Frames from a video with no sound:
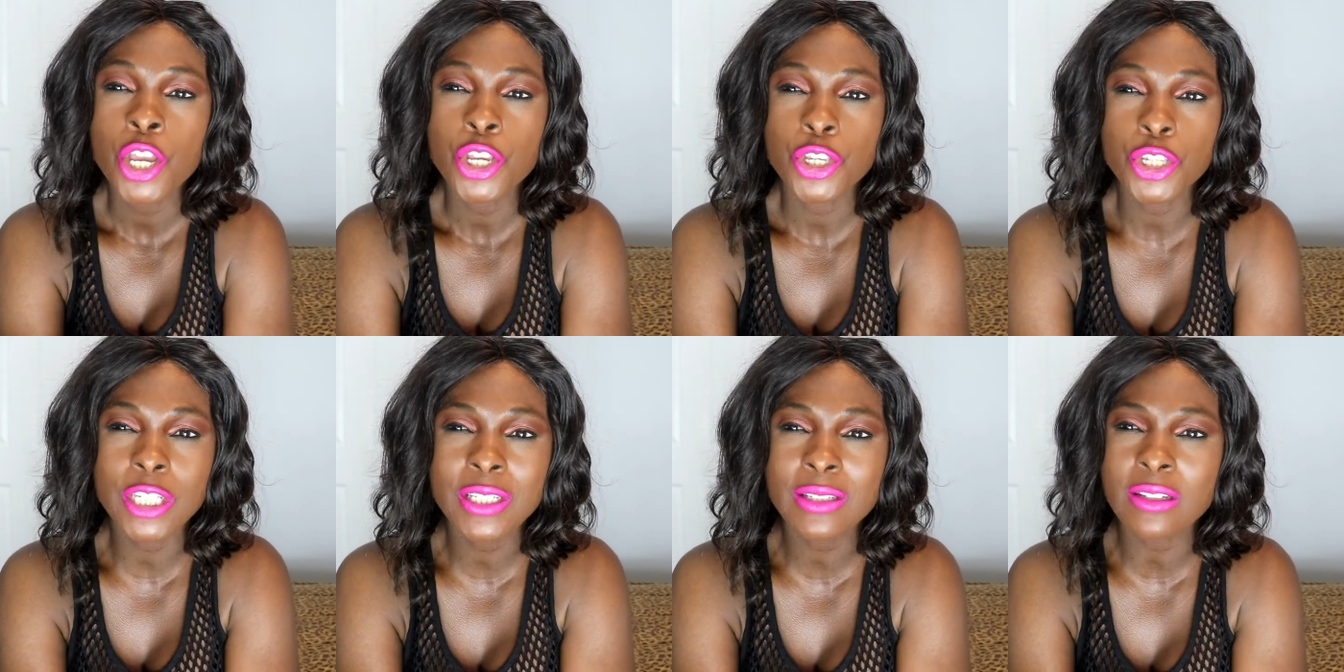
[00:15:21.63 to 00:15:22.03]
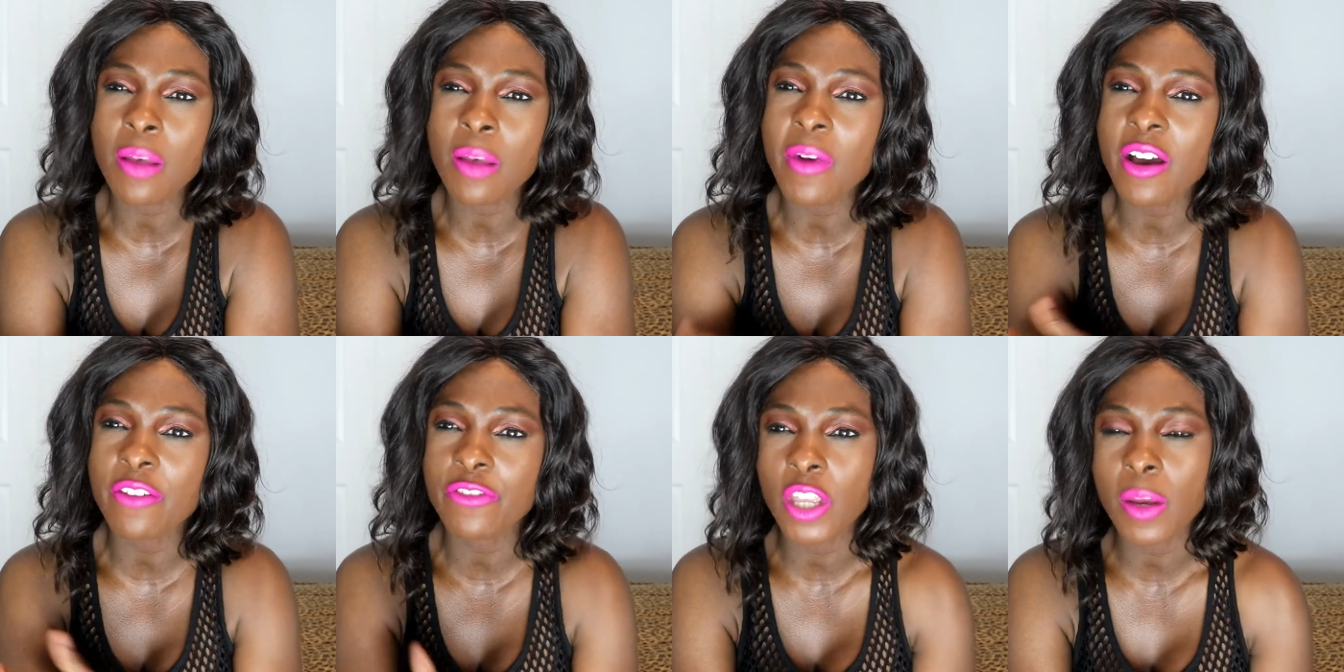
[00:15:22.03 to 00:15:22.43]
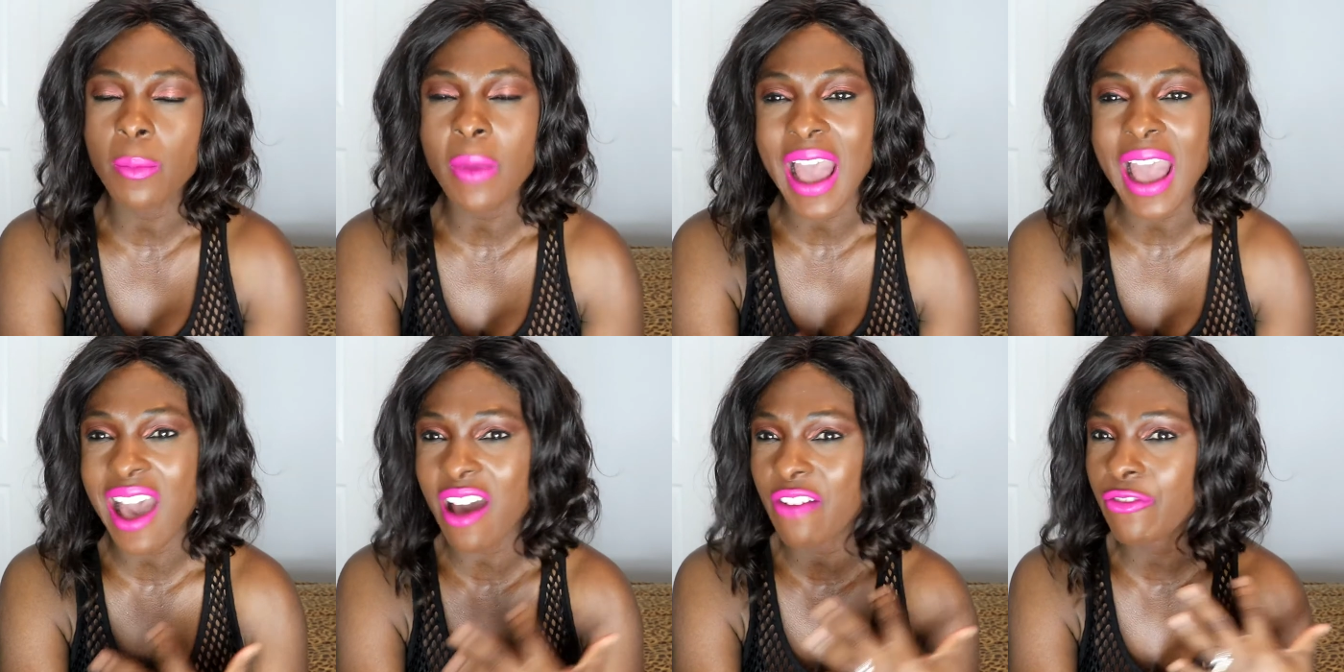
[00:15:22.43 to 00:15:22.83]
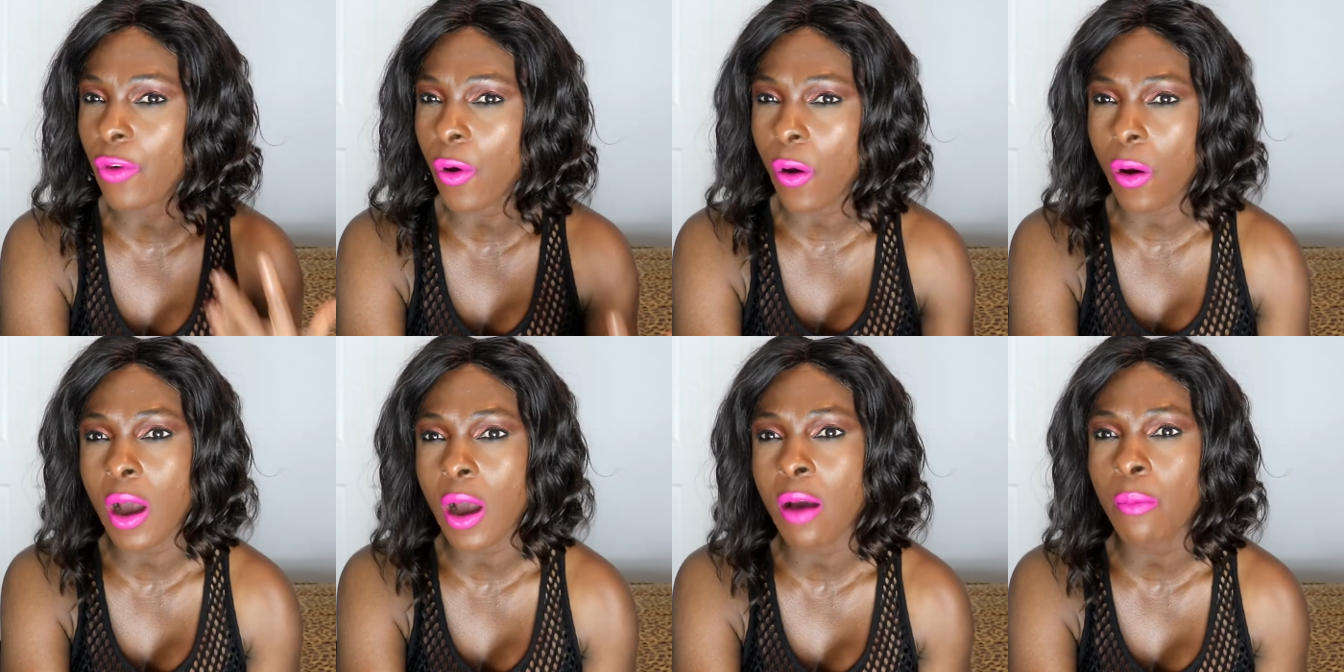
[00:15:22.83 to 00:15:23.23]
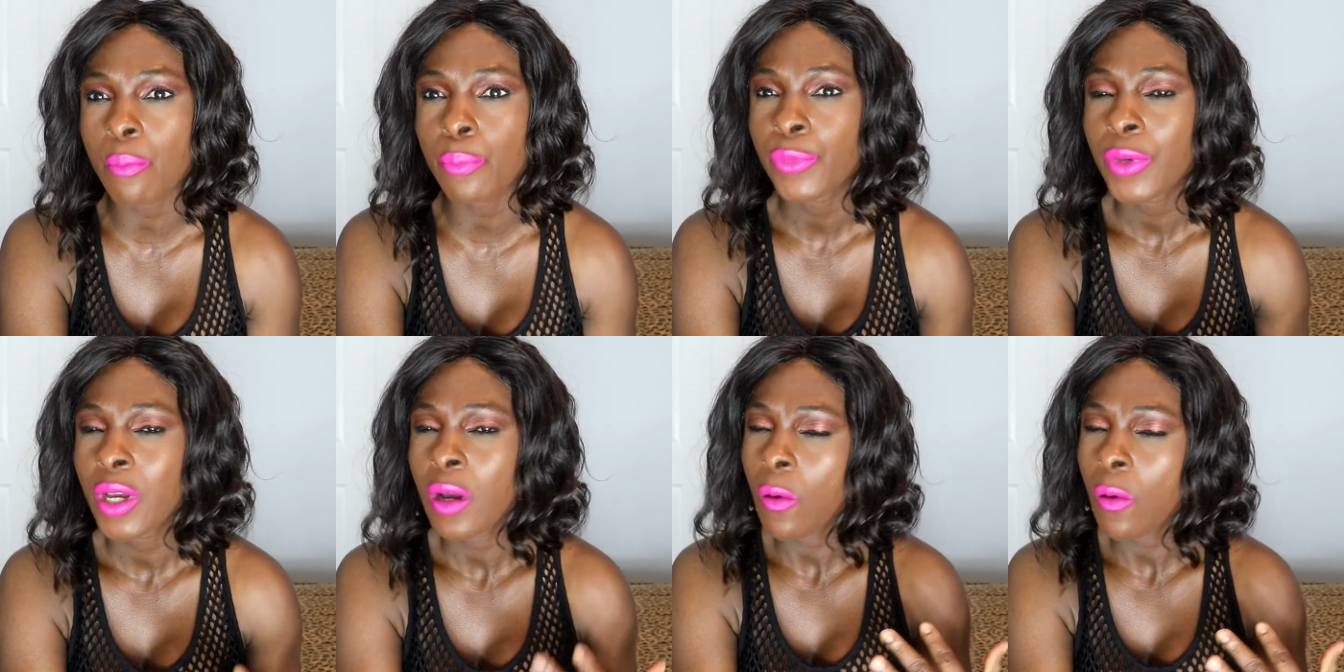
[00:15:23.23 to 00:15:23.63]
you, some of them have,
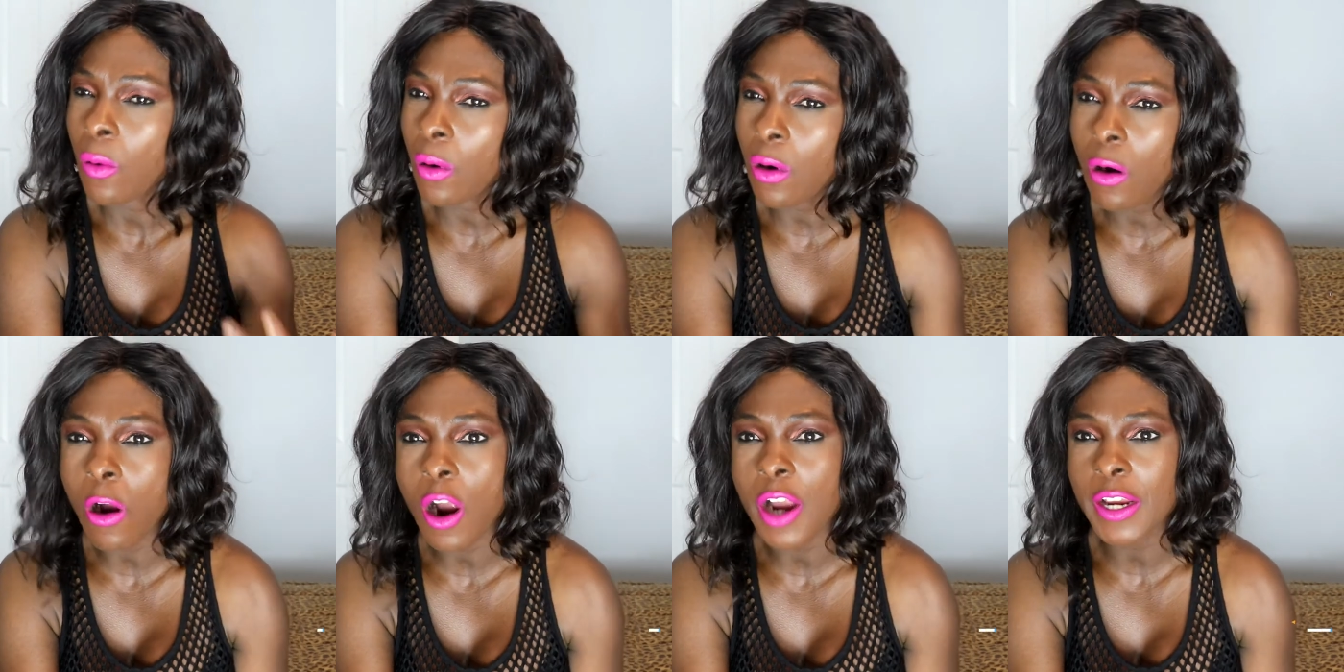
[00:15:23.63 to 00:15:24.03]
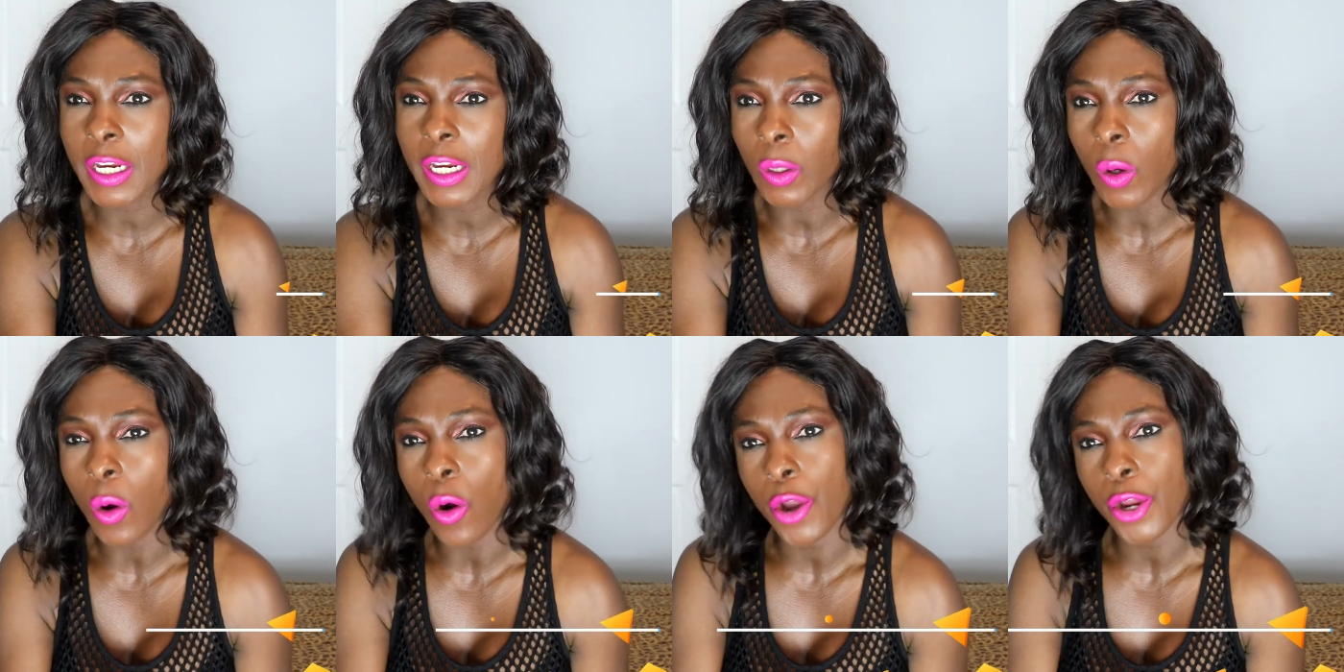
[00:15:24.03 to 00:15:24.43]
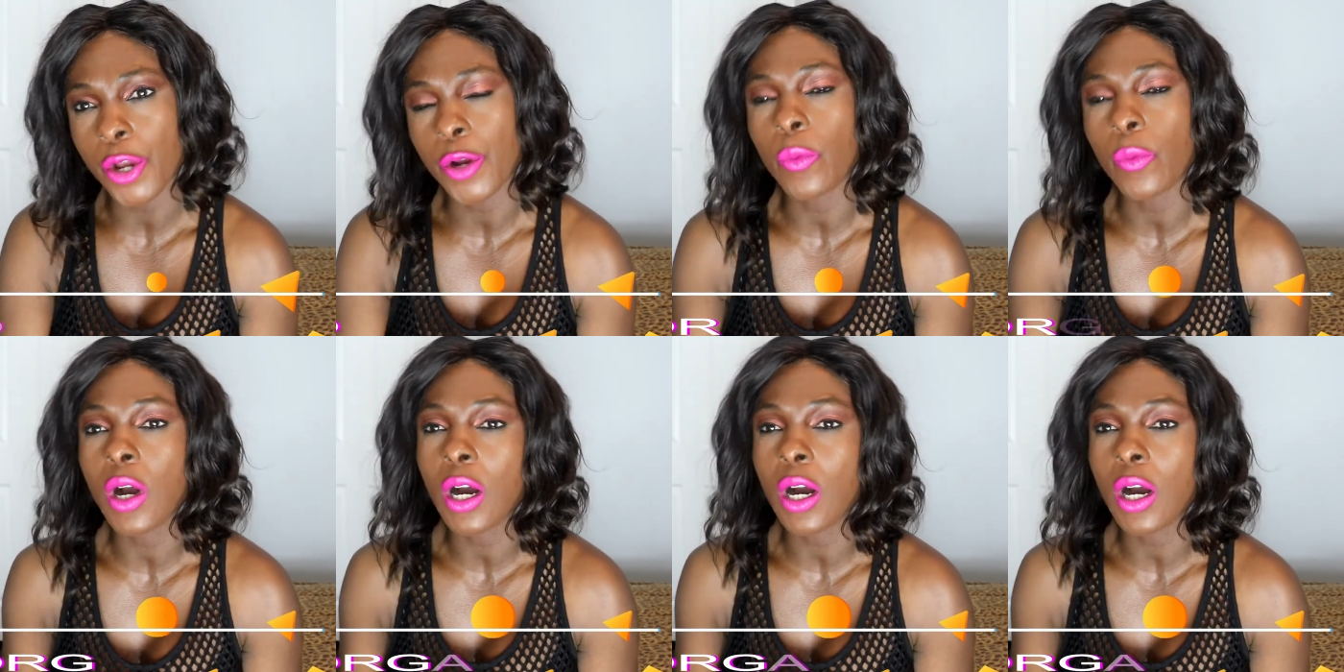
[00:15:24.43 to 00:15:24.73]
um, argan oil.